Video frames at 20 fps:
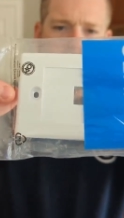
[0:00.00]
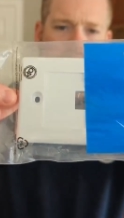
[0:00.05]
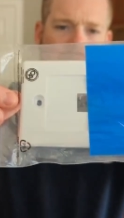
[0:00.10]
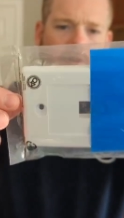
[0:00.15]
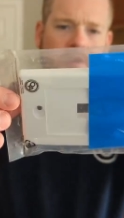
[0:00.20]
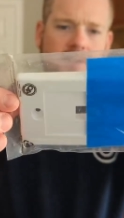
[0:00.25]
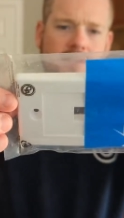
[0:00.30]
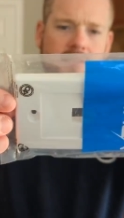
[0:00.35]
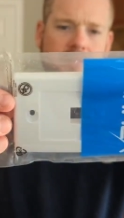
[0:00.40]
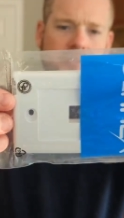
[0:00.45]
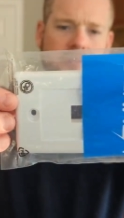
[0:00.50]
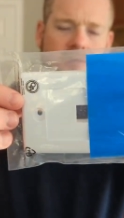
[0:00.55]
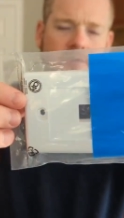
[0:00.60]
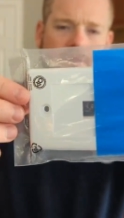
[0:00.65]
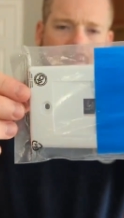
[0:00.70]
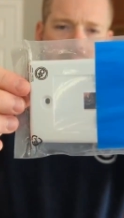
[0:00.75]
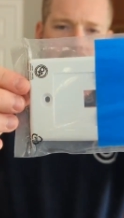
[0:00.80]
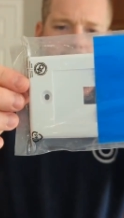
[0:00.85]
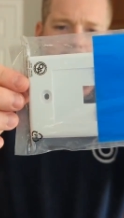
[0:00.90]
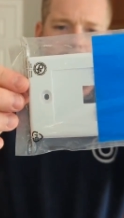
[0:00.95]
Front still
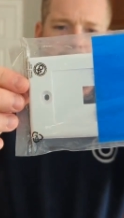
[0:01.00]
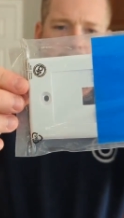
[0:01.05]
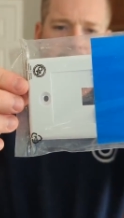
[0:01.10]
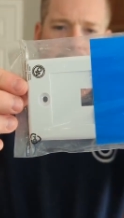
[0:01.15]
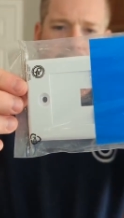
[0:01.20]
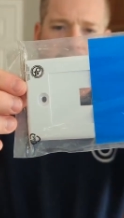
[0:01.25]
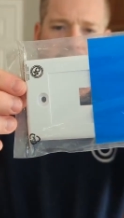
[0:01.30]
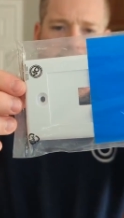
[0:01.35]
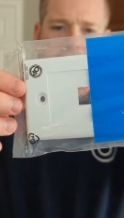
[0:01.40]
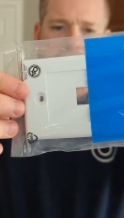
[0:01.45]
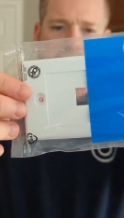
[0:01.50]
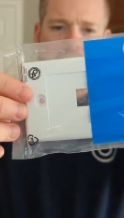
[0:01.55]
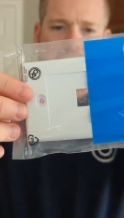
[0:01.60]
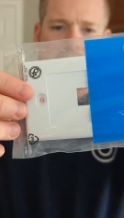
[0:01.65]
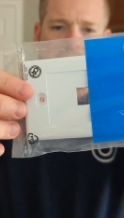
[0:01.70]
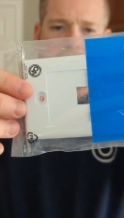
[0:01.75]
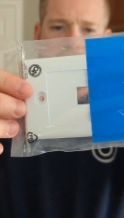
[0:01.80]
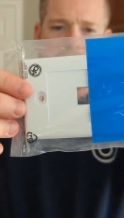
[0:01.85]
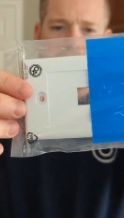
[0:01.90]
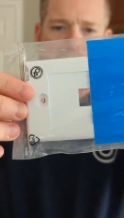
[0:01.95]
in the bag, but
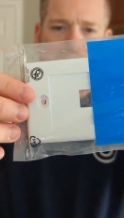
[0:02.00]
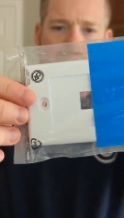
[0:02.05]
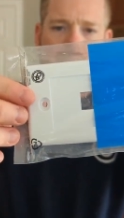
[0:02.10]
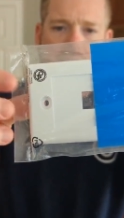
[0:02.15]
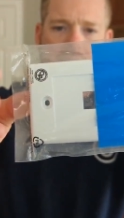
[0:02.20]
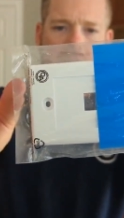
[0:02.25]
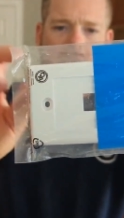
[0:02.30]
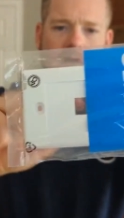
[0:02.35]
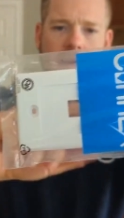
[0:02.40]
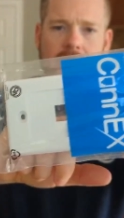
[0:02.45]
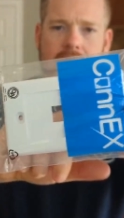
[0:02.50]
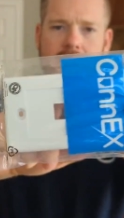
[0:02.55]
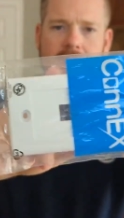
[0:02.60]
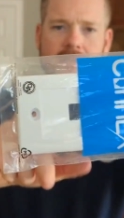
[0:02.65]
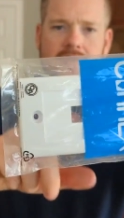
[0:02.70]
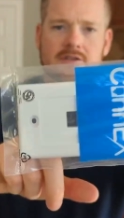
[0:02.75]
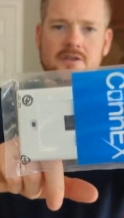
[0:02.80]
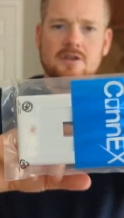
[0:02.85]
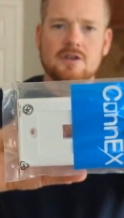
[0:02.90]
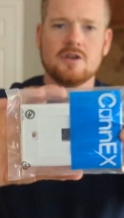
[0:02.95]
um, yeah,
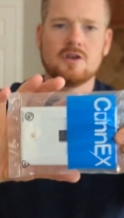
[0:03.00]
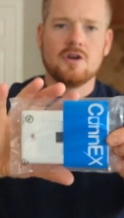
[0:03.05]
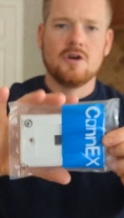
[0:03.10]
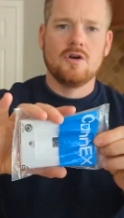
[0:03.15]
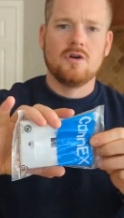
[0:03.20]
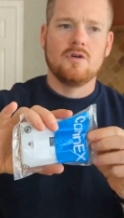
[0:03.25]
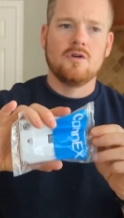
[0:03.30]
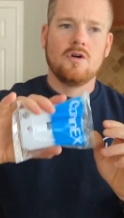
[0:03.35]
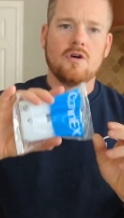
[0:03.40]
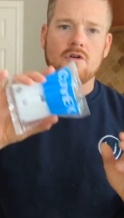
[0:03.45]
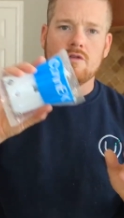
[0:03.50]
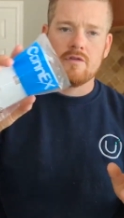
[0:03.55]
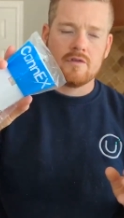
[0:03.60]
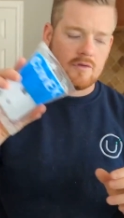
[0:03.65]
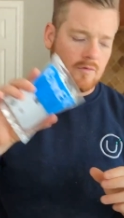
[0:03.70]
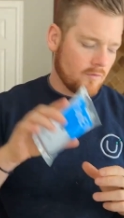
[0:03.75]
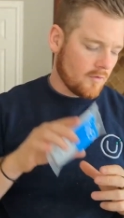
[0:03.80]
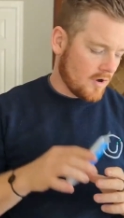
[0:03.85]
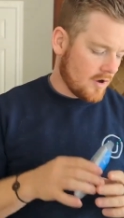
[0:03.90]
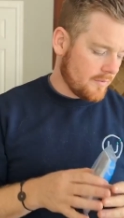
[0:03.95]
that's gonna go over
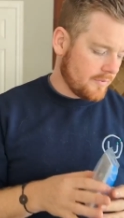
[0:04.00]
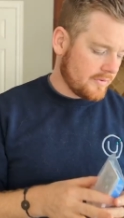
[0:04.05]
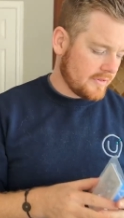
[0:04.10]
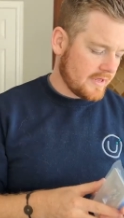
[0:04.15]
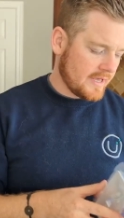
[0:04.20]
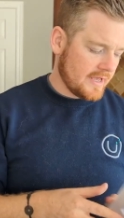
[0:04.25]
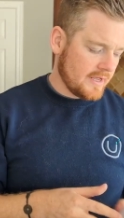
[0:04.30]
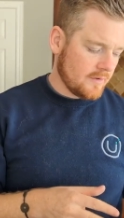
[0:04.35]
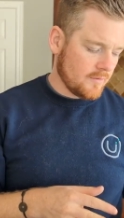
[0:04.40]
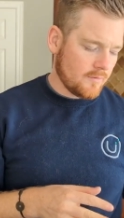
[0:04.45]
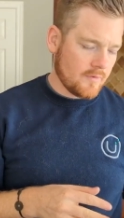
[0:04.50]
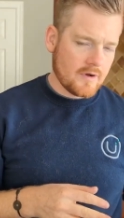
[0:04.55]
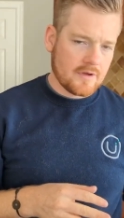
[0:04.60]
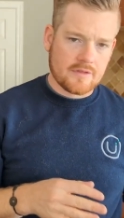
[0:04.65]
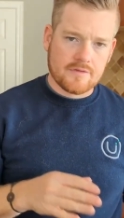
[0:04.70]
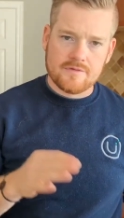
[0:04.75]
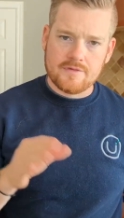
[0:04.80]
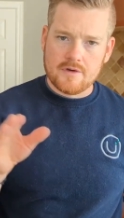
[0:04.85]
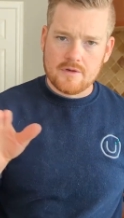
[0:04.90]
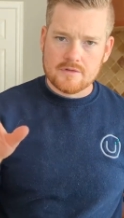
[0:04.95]
the wall plate where
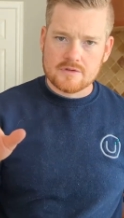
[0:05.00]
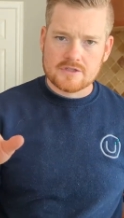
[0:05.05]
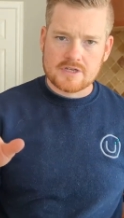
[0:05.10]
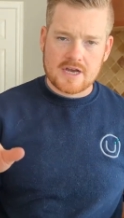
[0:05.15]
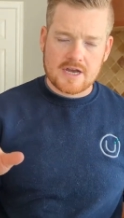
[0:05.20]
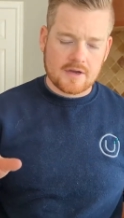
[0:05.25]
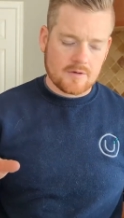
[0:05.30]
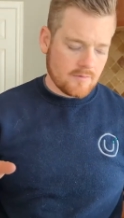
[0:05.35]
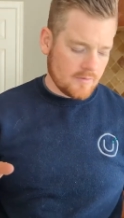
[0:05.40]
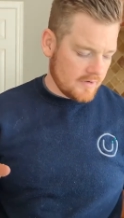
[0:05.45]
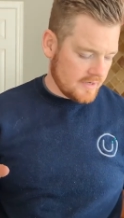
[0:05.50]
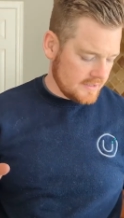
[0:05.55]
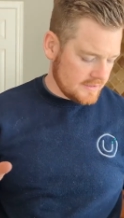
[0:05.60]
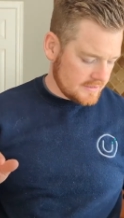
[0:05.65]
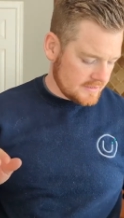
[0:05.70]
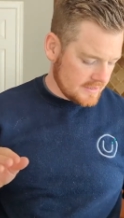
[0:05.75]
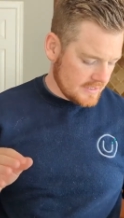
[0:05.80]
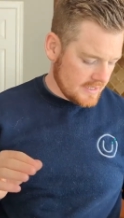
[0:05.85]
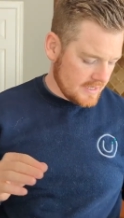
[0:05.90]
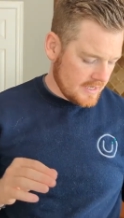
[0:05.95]
the phone jack
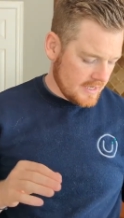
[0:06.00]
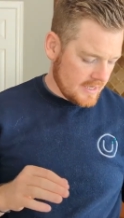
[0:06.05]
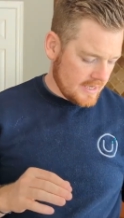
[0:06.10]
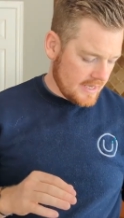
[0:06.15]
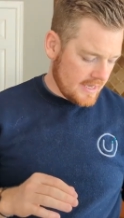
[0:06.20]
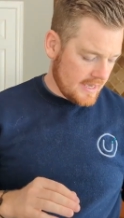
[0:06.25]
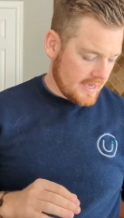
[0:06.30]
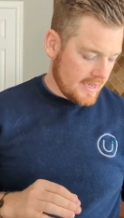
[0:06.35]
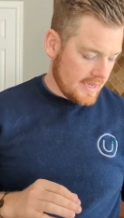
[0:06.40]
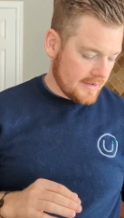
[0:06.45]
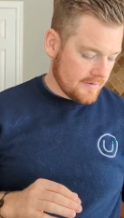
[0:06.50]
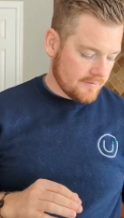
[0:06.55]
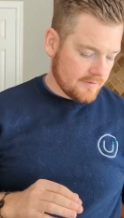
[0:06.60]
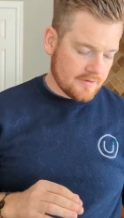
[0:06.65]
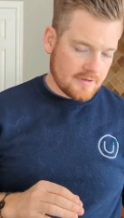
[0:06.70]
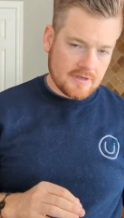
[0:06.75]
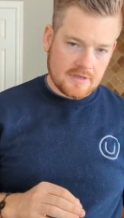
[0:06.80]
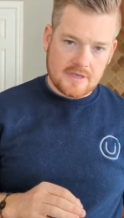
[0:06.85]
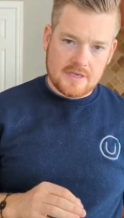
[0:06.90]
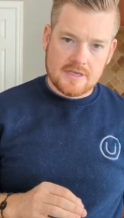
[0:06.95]
was. And
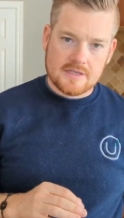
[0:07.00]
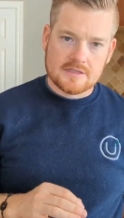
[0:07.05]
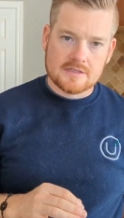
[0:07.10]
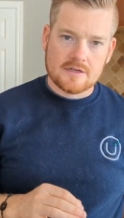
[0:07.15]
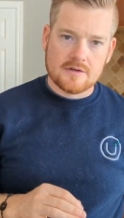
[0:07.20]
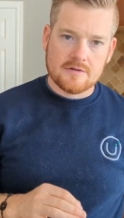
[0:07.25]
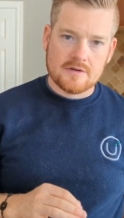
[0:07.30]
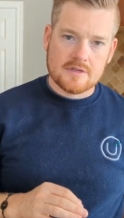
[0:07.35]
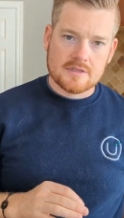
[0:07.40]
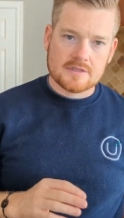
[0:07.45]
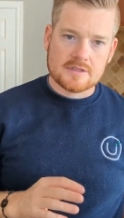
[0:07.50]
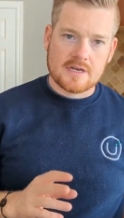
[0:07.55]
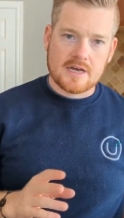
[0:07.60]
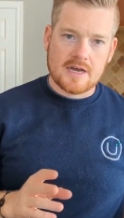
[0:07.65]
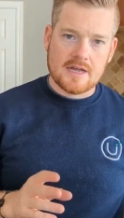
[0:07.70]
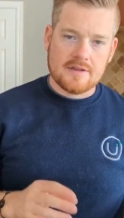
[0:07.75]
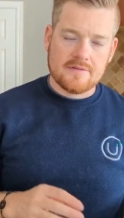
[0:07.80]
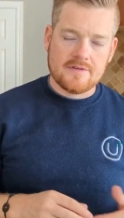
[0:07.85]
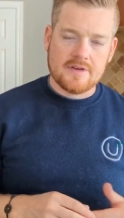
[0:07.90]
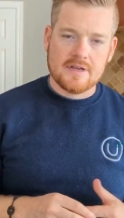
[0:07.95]
with the keystone
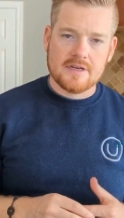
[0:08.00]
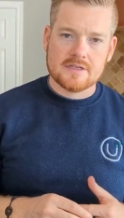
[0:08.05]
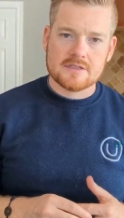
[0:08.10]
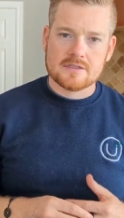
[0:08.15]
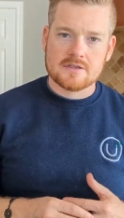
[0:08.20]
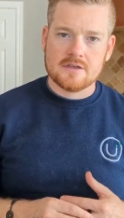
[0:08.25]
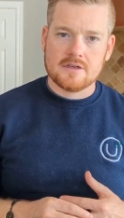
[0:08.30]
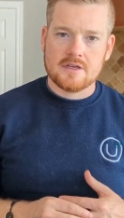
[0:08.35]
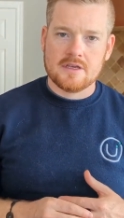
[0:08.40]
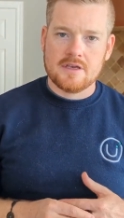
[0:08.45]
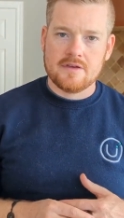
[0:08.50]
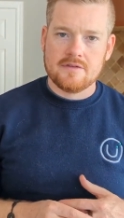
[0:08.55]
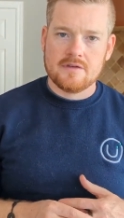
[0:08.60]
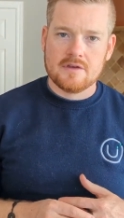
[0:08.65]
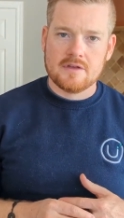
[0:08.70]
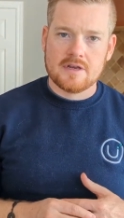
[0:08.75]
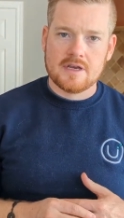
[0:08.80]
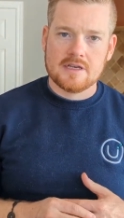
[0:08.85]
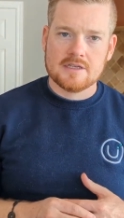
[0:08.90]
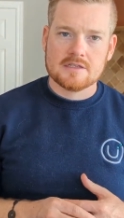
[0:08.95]
inside of it, it's gonna give
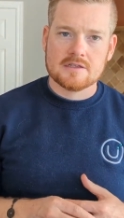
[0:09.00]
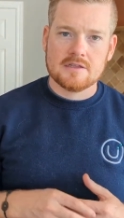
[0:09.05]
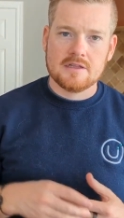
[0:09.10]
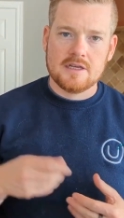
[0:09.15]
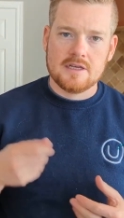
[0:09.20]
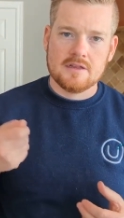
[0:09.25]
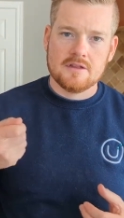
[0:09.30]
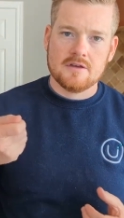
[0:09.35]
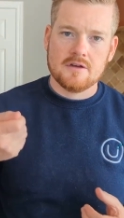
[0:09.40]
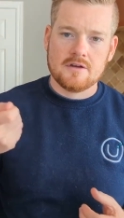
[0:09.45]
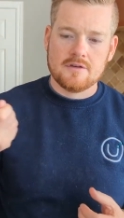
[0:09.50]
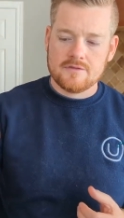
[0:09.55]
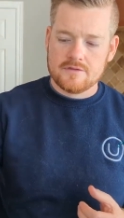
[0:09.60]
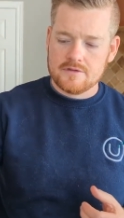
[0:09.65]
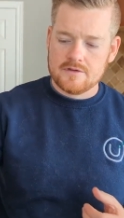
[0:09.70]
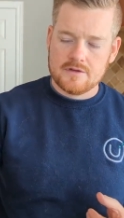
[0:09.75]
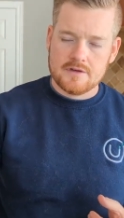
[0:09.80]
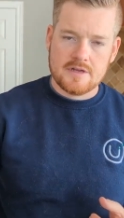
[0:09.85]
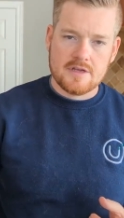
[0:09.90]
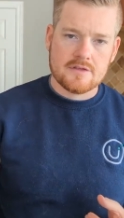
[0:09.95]
you a nice clean look
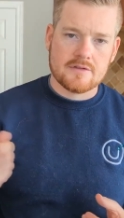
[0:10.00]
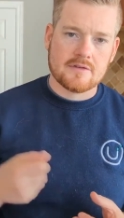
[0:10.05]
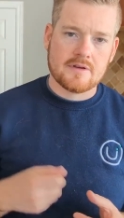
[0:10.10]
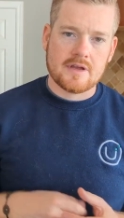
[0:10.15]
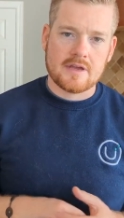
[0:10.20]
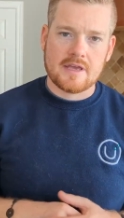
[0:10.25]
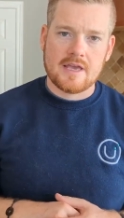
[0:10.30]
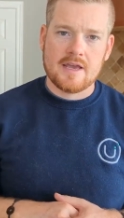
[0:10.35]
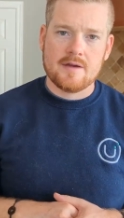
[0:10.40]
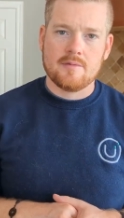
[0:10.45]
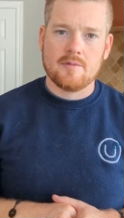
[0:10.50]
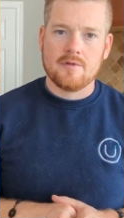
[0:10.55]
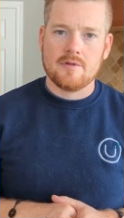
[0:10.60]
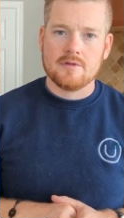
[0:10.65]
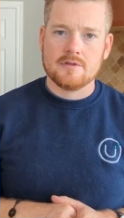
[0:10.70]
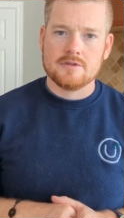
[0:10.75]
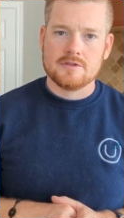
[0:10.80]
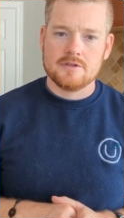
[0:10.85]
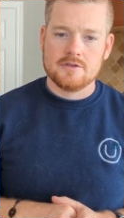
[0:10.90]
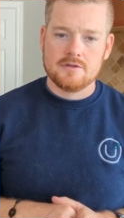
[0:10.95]
for an ethernet
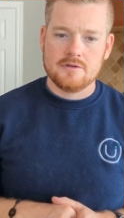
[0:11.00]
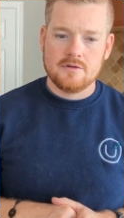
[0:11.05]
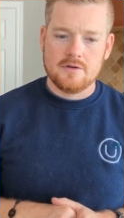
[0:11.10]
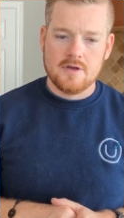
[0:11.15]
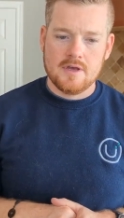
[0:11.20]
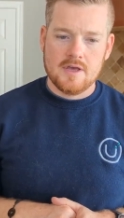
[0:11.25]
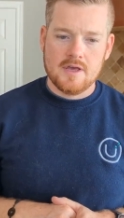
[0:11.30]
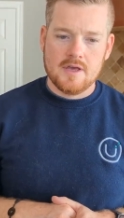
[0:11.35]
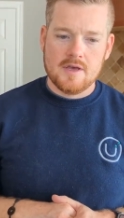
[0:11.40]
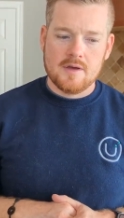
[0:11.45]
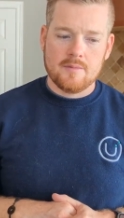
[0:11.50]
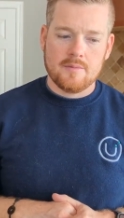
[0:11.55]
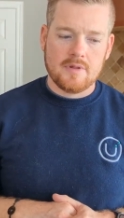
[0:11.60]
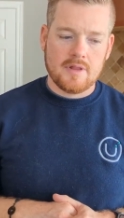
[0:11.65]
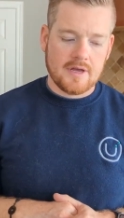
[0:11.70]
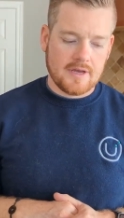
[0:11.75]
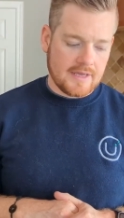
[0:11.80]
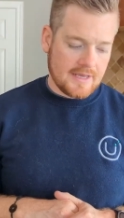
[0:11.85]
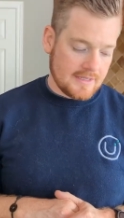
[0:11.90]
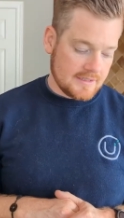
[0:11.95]
cable to
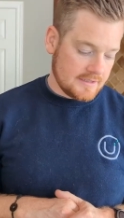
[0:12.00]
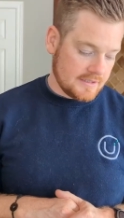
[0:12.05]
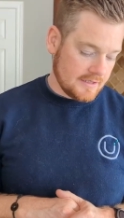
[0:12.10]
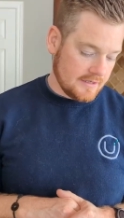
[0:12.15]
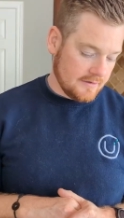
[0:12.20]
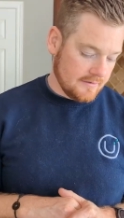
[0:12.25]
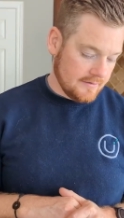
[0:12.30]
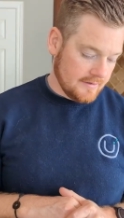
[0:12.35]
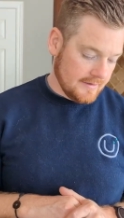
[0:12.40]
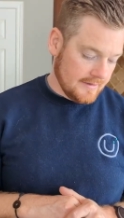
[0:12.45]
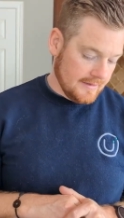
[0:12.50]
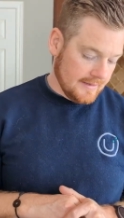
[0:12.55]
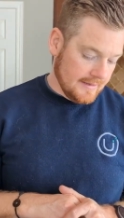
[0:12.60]
plug into.